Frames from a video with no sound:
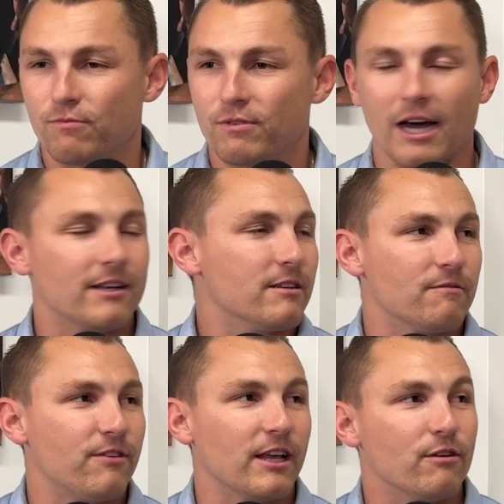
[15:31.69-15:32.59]

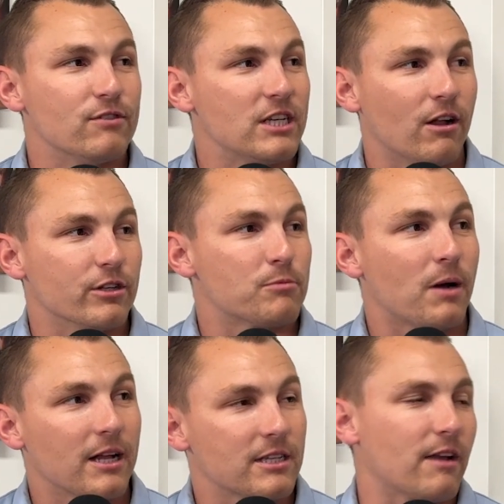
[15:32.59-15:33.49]
feel like you've seen all the
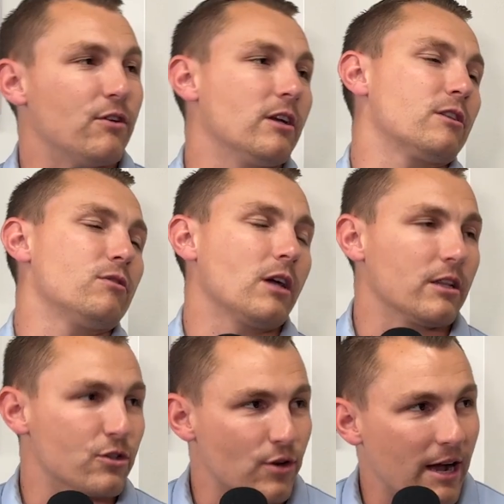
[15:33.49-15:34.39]
spots? Like, have you got to do a lot of
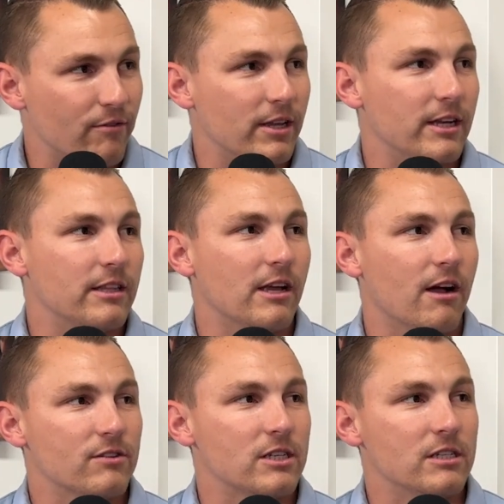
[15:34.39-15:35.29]
the traveling in the
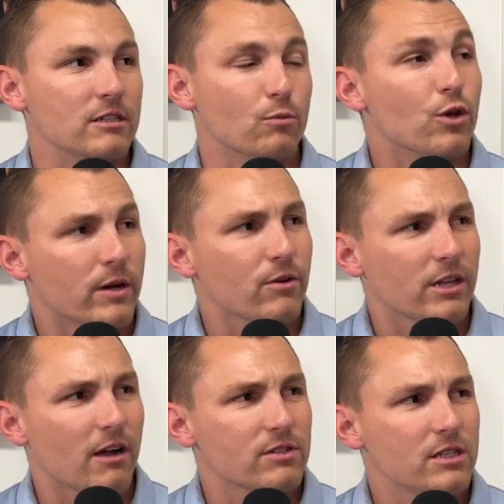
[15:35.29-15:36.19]
off-season? Were you here in the
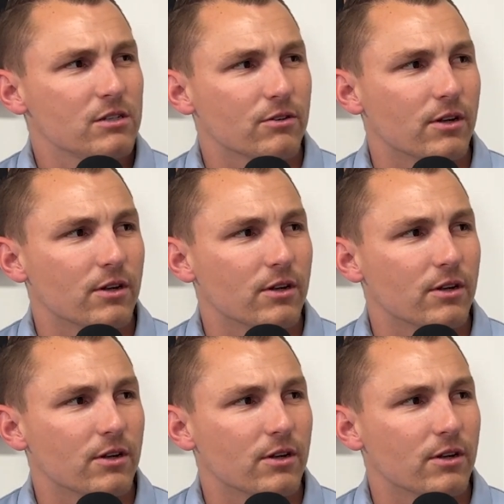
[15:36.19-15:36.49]
off-season or